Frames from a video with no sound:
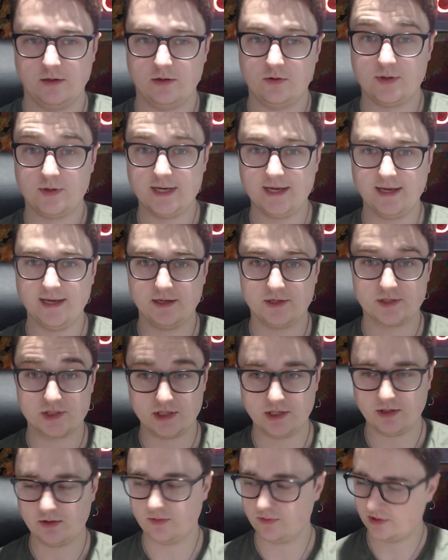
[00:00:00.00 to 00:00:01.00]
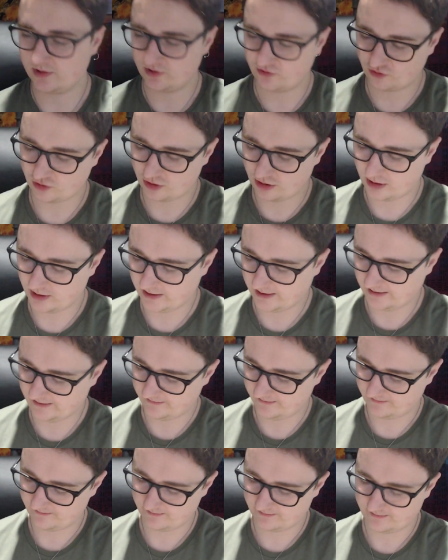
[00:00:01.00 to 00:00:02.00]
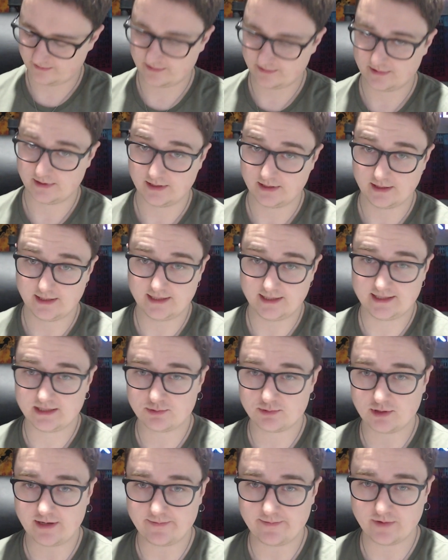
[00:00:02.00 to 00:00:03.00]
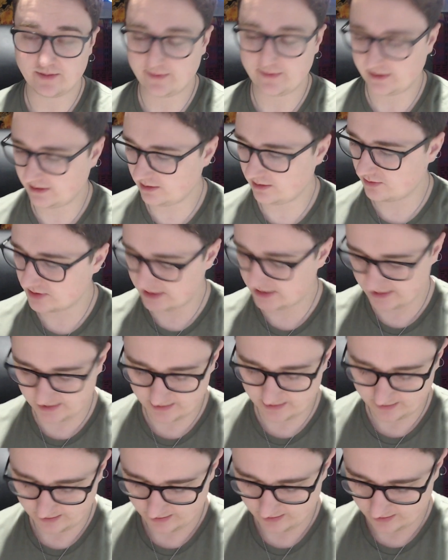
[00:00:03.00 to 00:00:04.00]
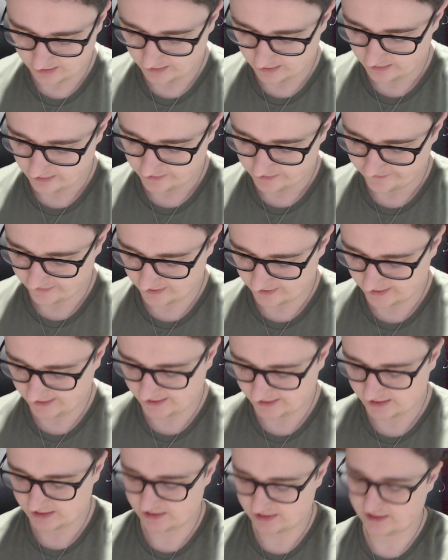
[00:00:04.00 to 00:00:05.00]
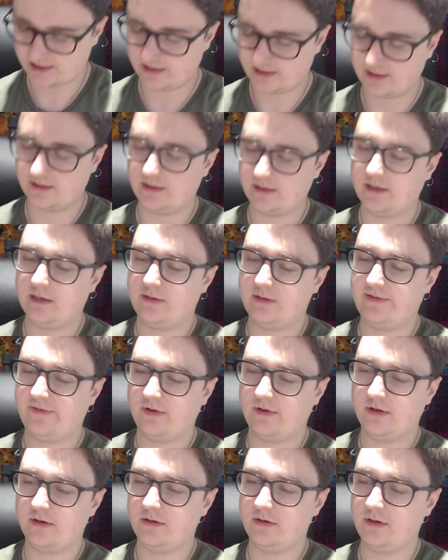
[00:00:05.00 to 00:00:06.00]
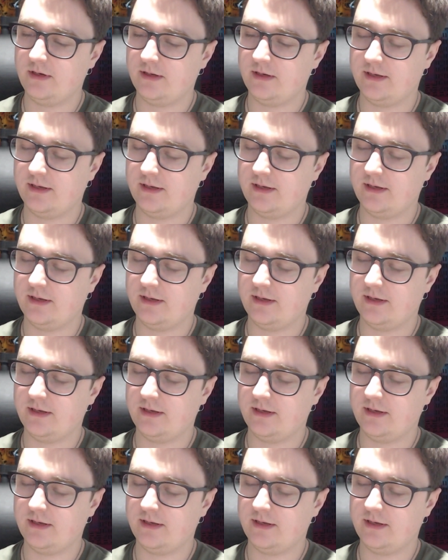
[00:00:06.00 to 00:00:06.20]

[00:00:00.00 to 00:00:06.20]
Okay, so controller. This is what I'm going to be using for the next however long.